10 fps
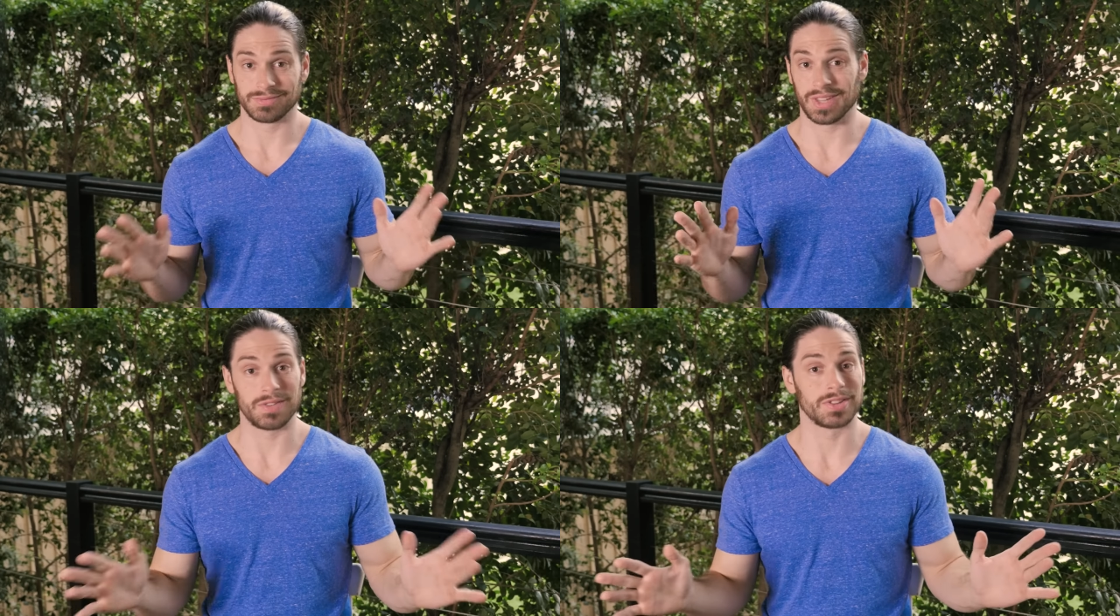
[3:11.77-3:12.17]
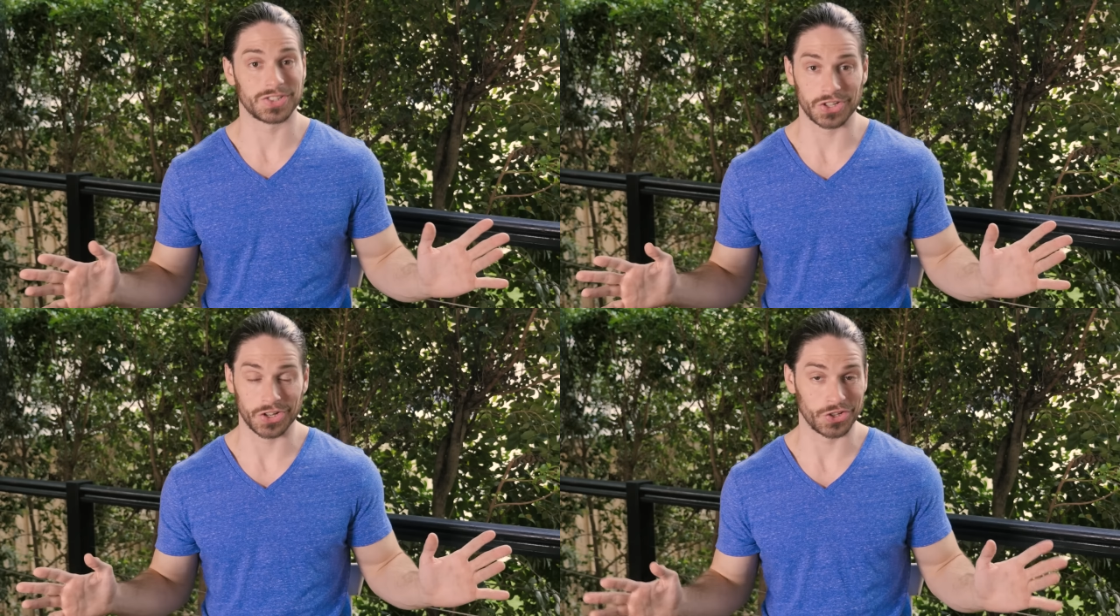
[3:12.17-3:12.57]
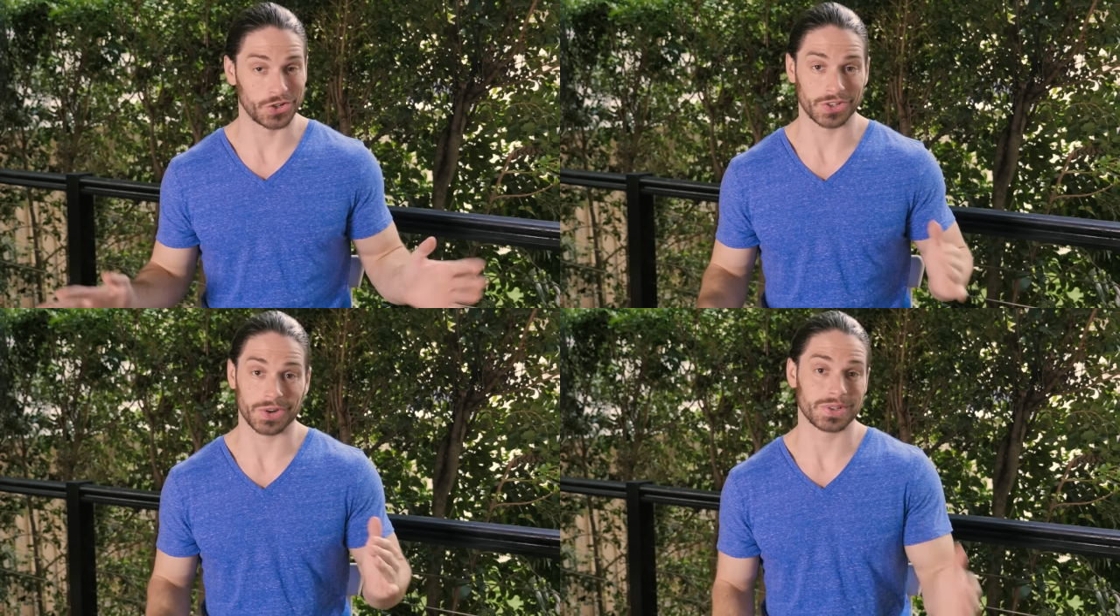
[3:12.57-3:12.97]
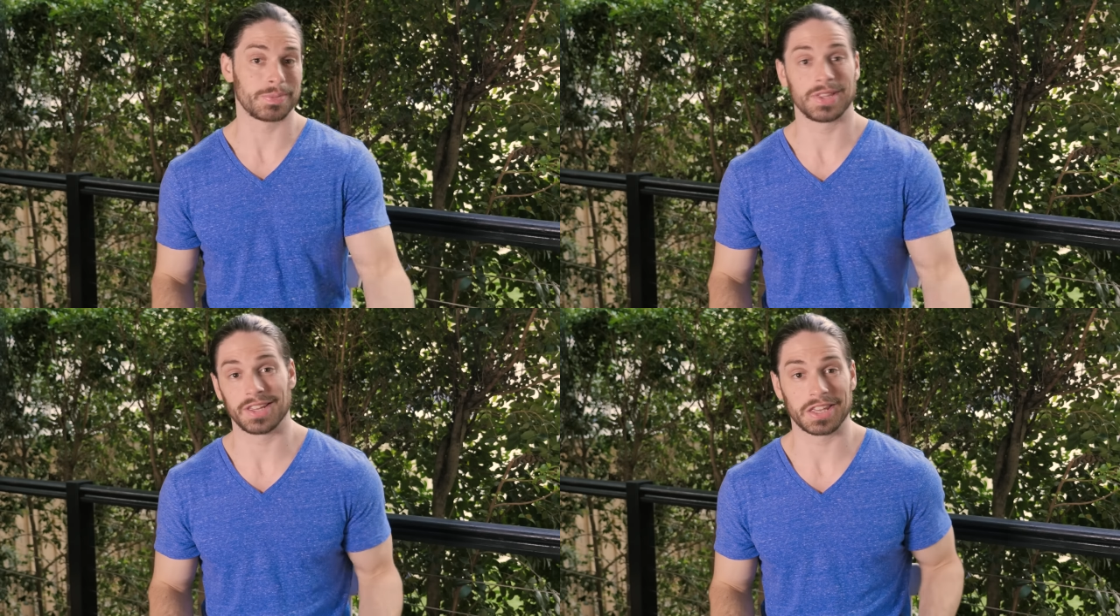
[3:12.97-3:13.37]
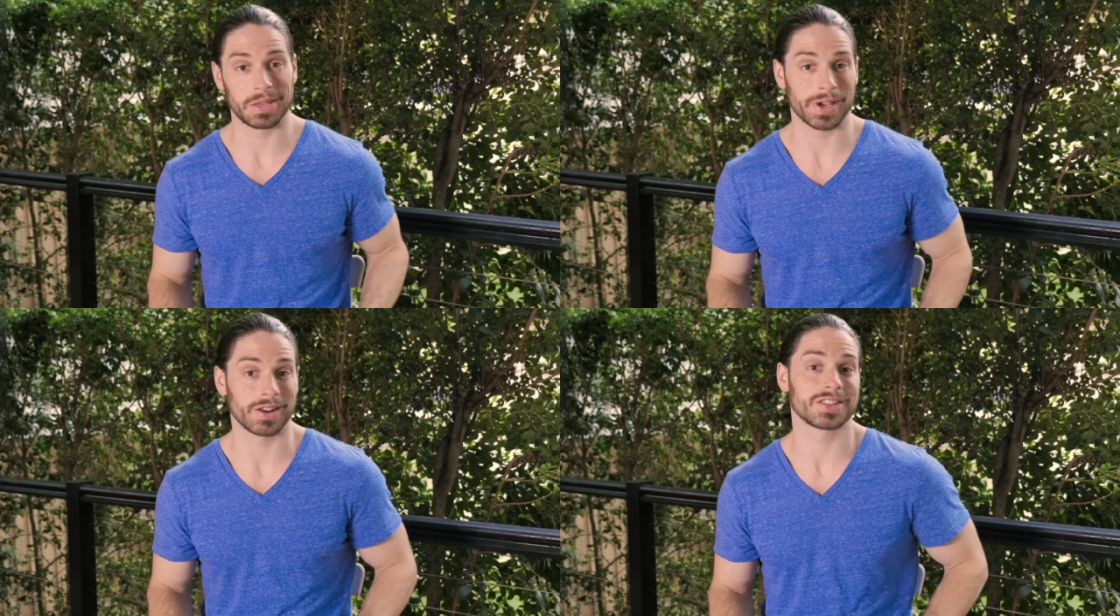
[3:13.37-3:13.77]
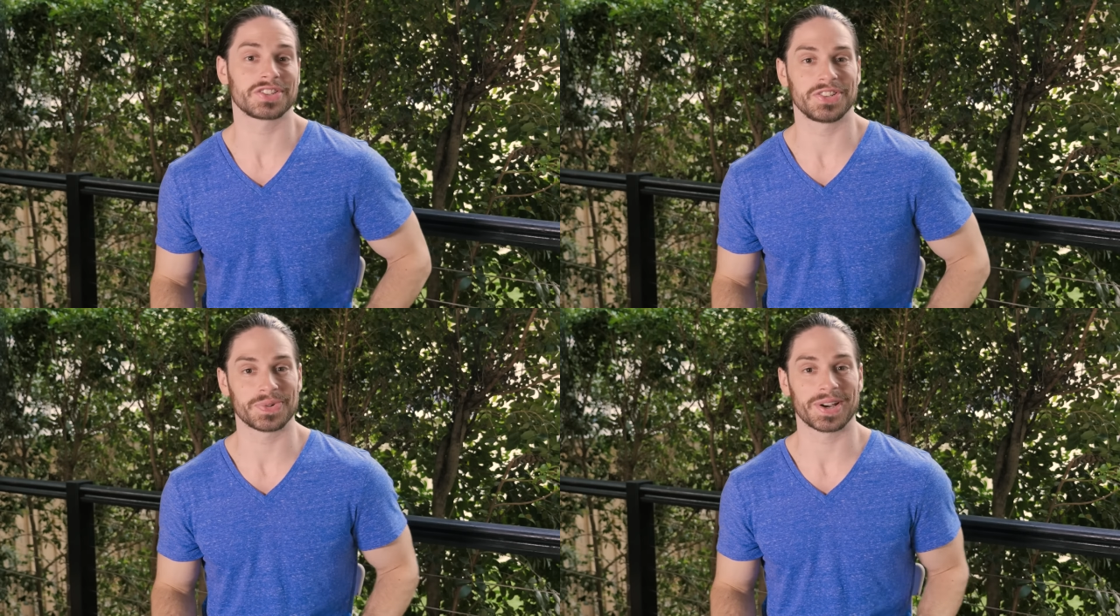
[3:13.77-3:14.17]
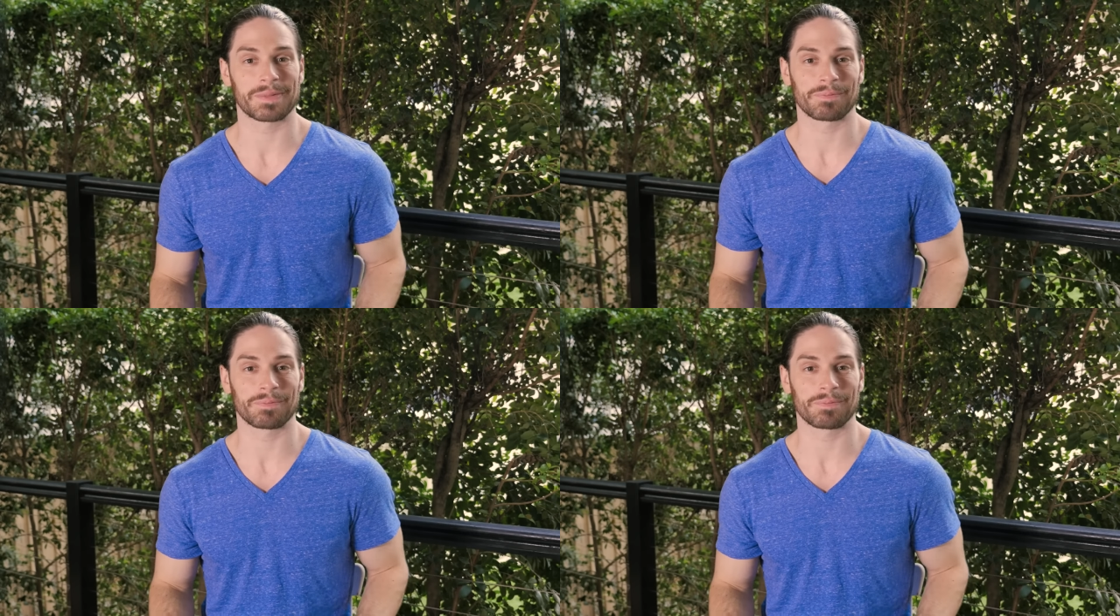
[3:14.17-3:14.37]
even this early on, going to be thinking about asking you out.